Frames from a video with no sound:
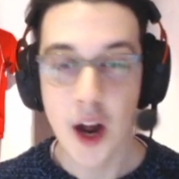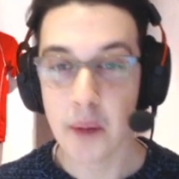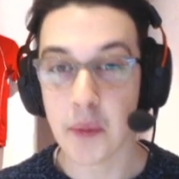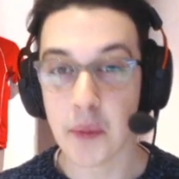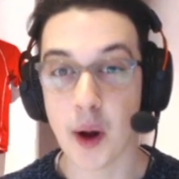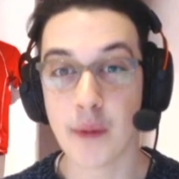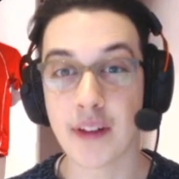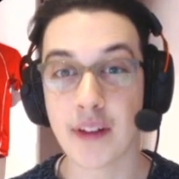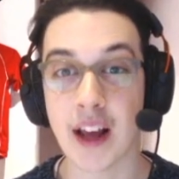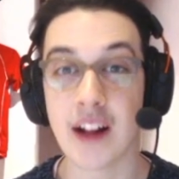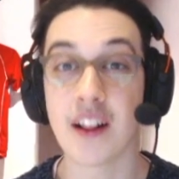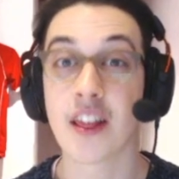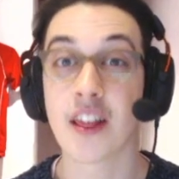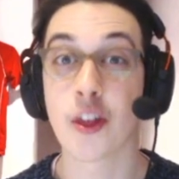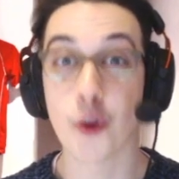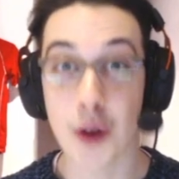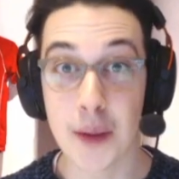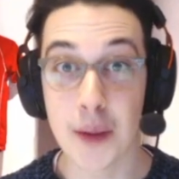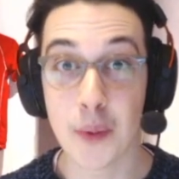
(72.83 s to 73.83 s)
both getting
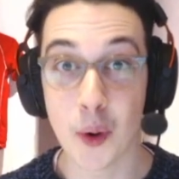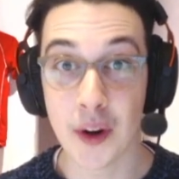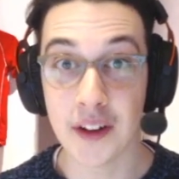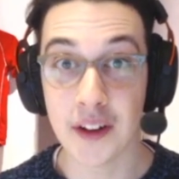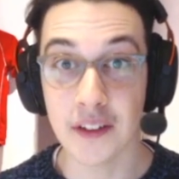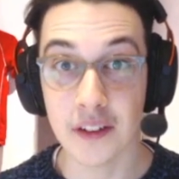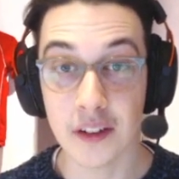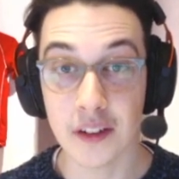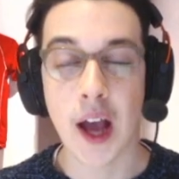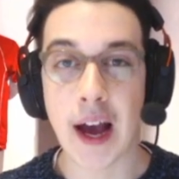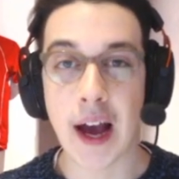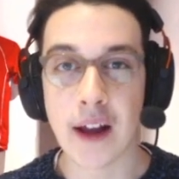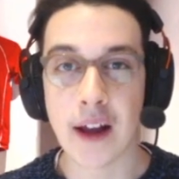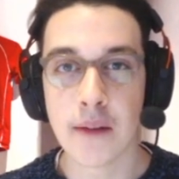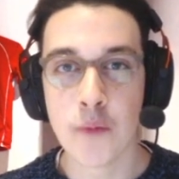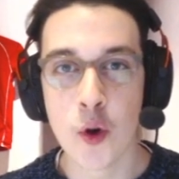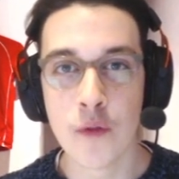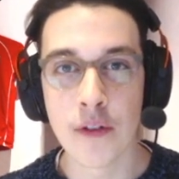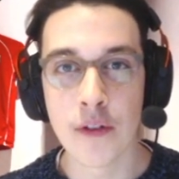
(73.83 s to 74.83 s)
3 points. And
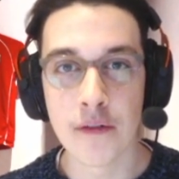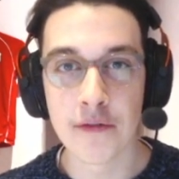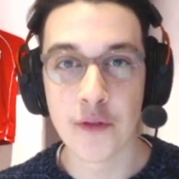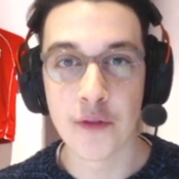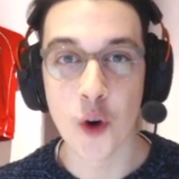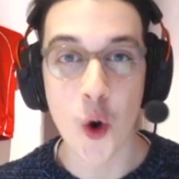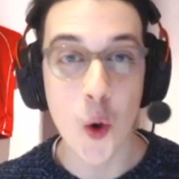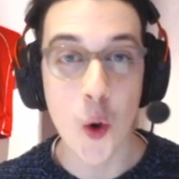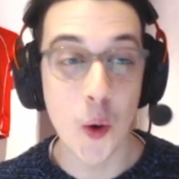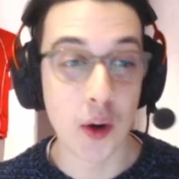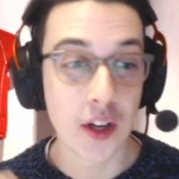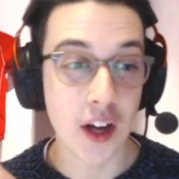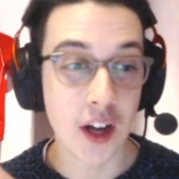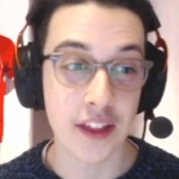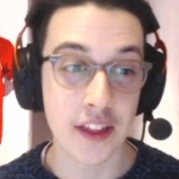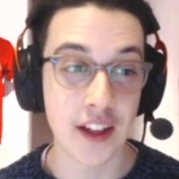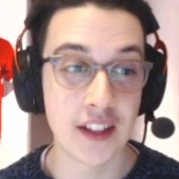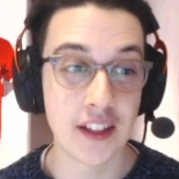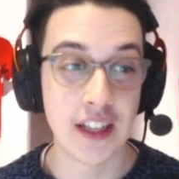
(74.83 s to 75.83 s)
moving forward, I
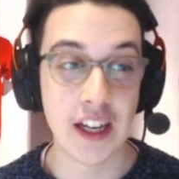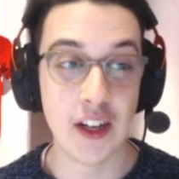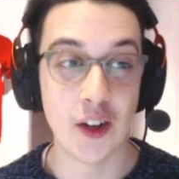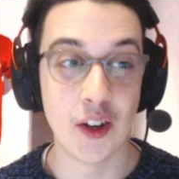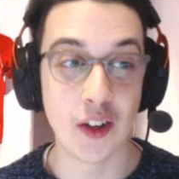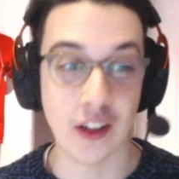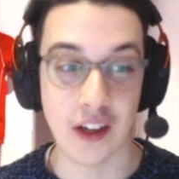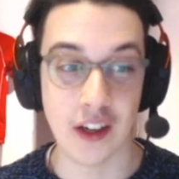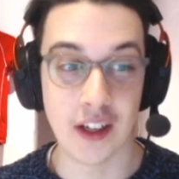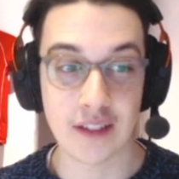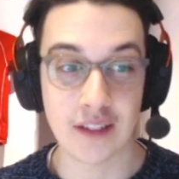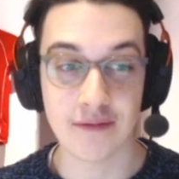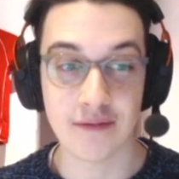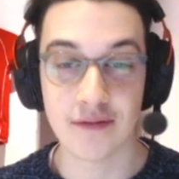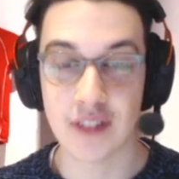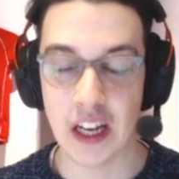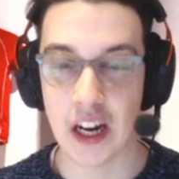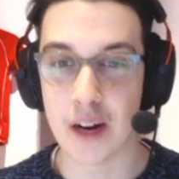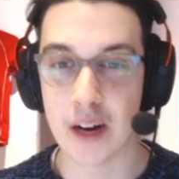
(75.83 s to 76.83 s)
think they look like
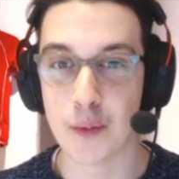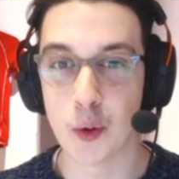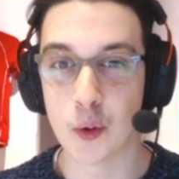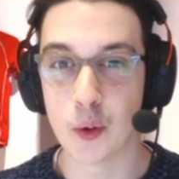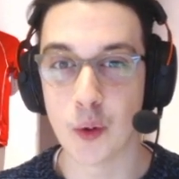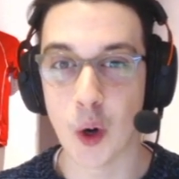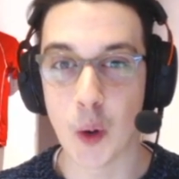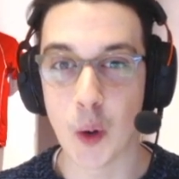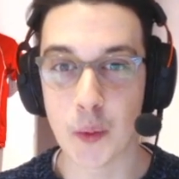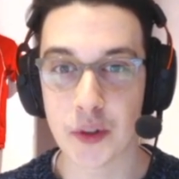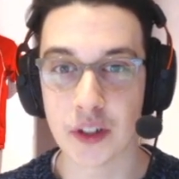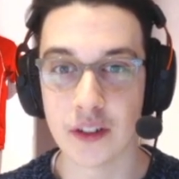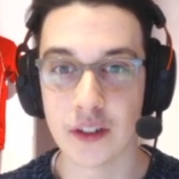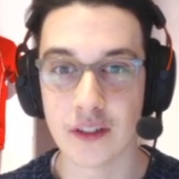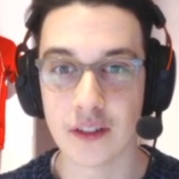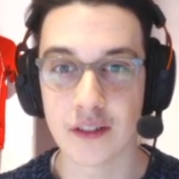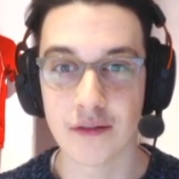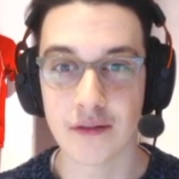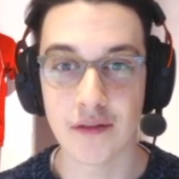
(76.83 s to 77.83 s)
terrible
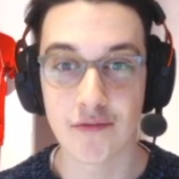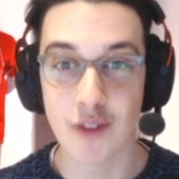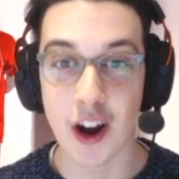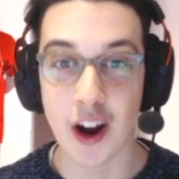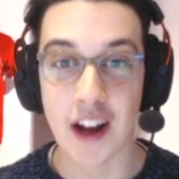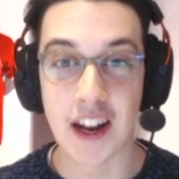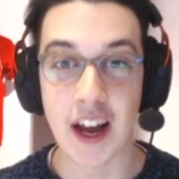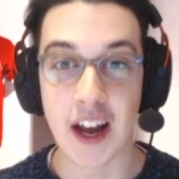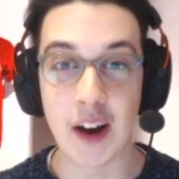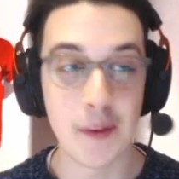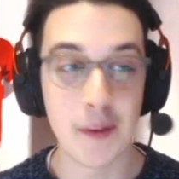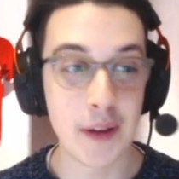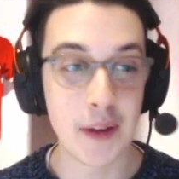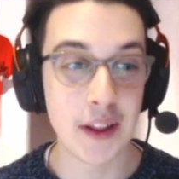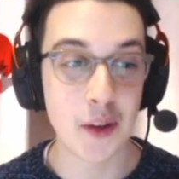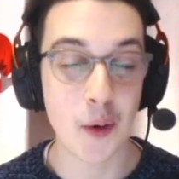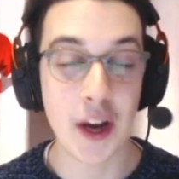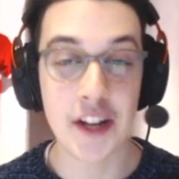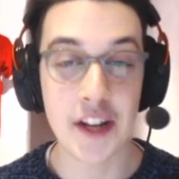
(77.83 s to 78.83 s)
options right now. I mean,
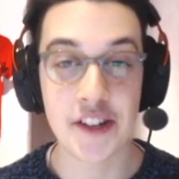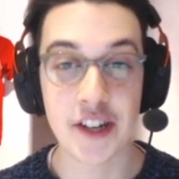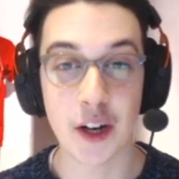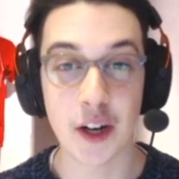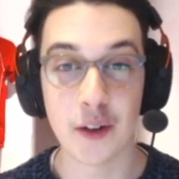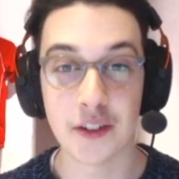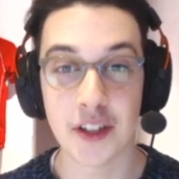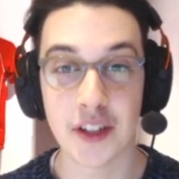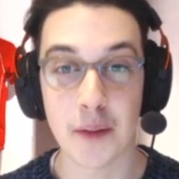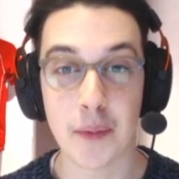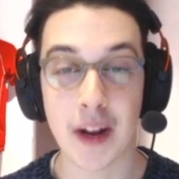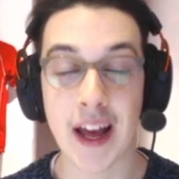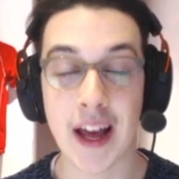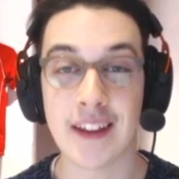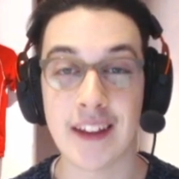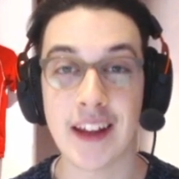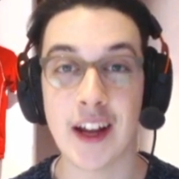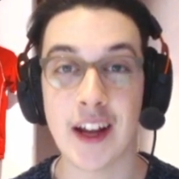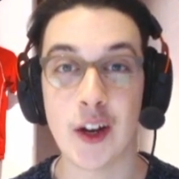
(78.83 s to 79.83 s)
the way Chelsea are
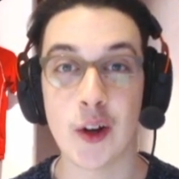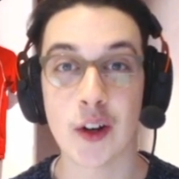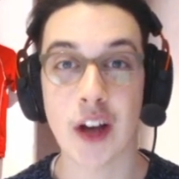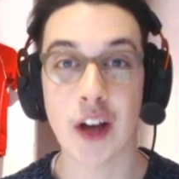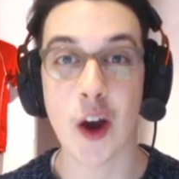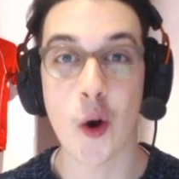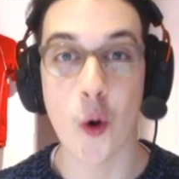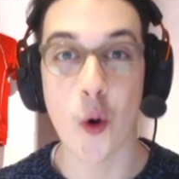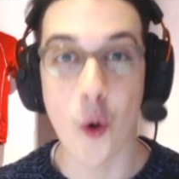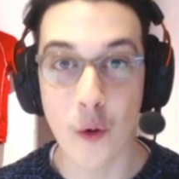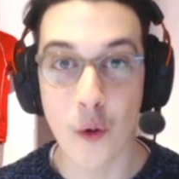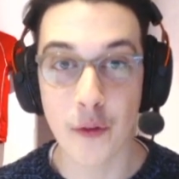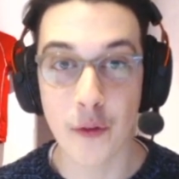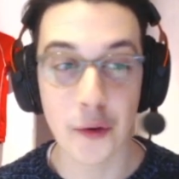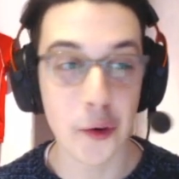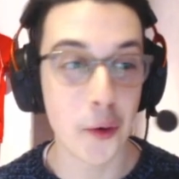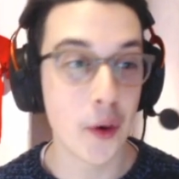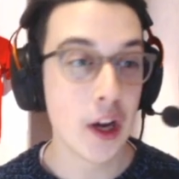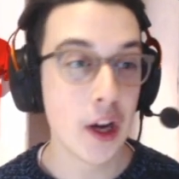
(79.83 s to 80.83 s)
playing, they look
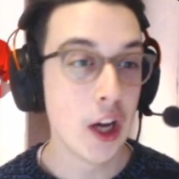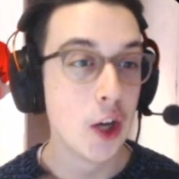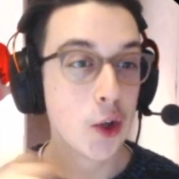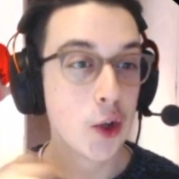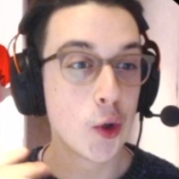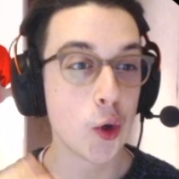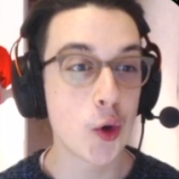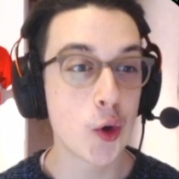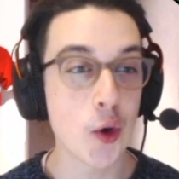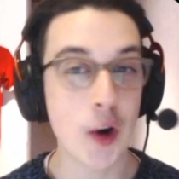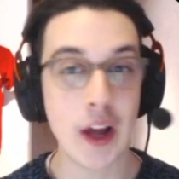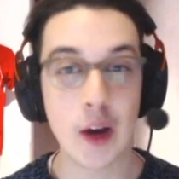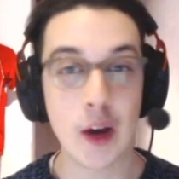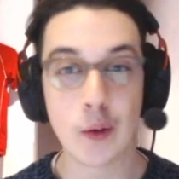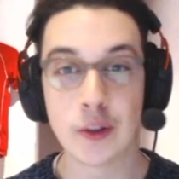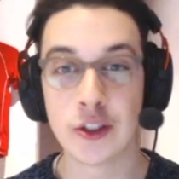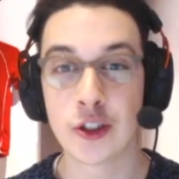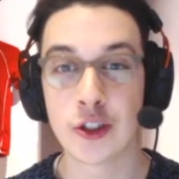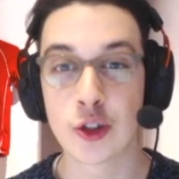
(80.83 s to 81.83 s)
awful. Cucurella
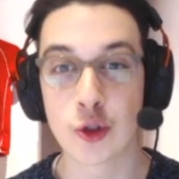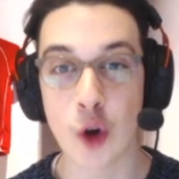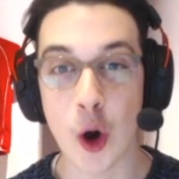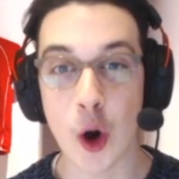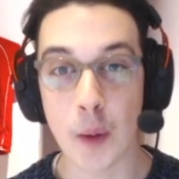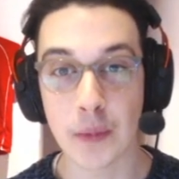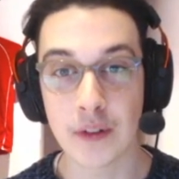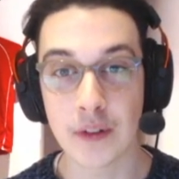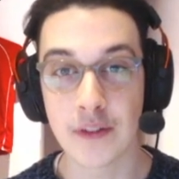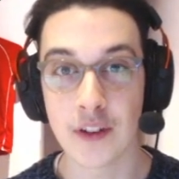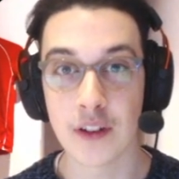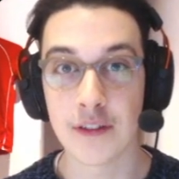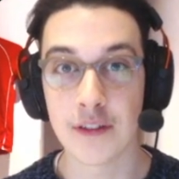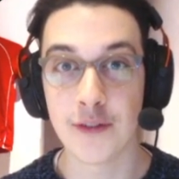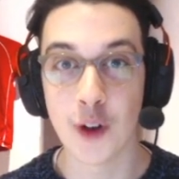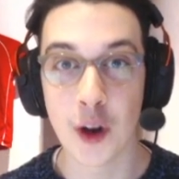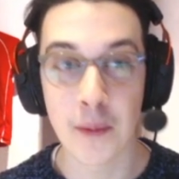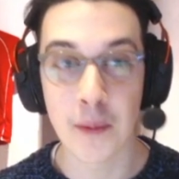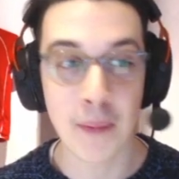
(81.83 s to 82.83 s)
was dropped for the
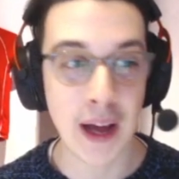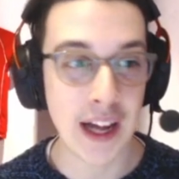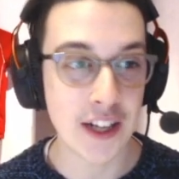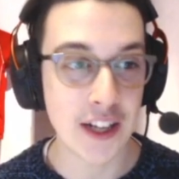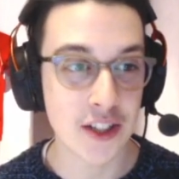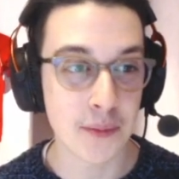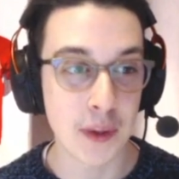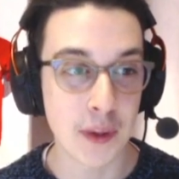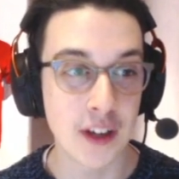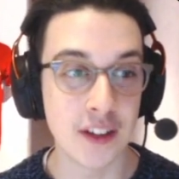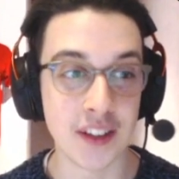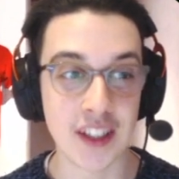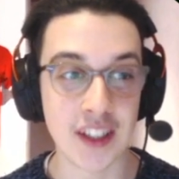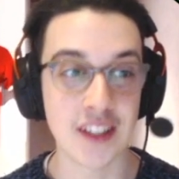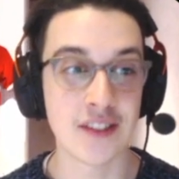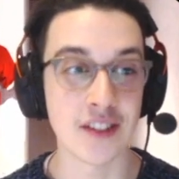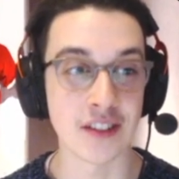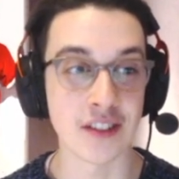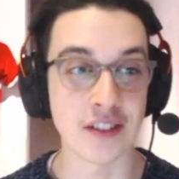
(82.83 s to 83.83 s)
Fulham match because he's
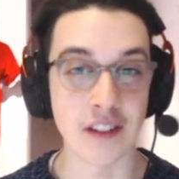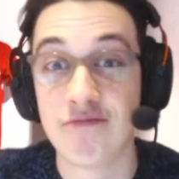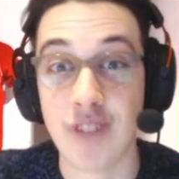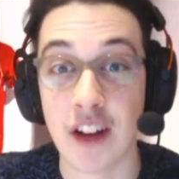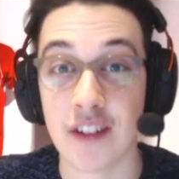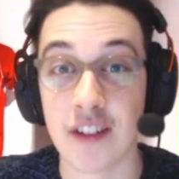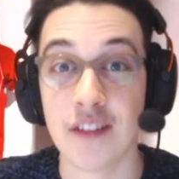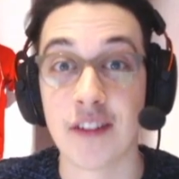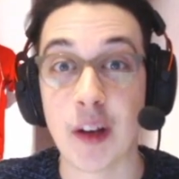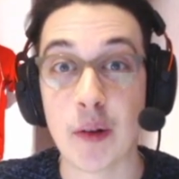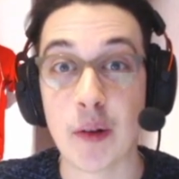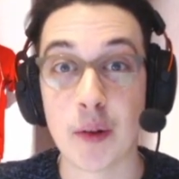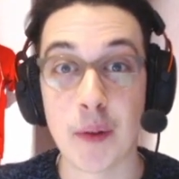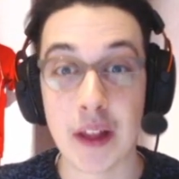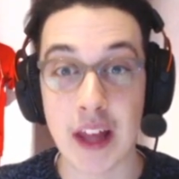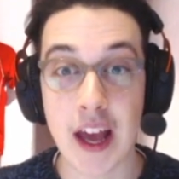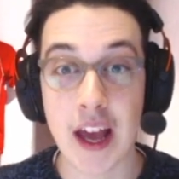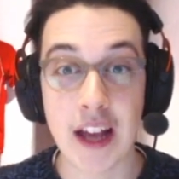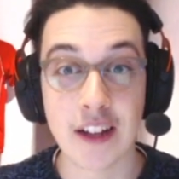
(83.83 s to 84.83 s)
just doesn't seem to be
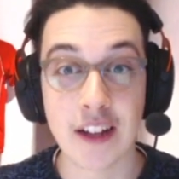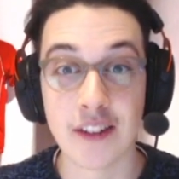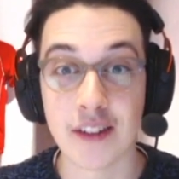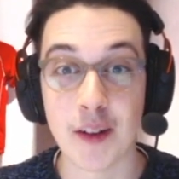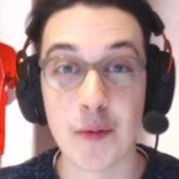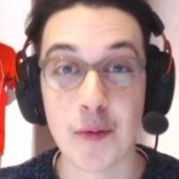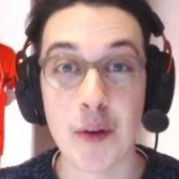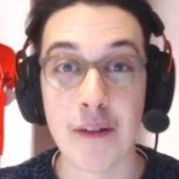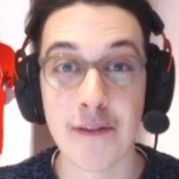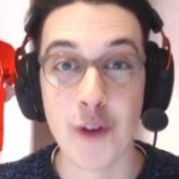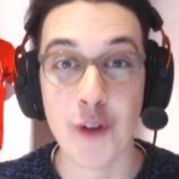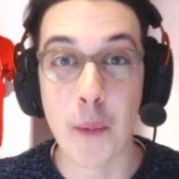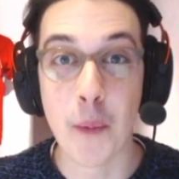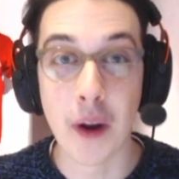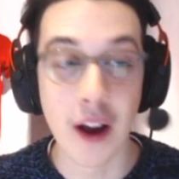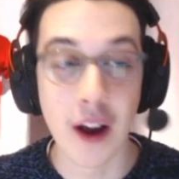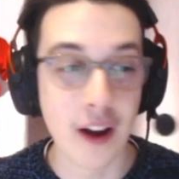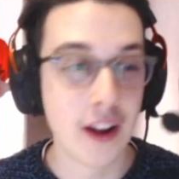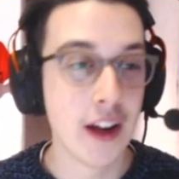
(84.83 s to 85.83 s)
there. He doesn't seem to be a
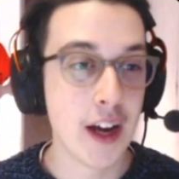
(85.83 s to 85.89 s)
footballer.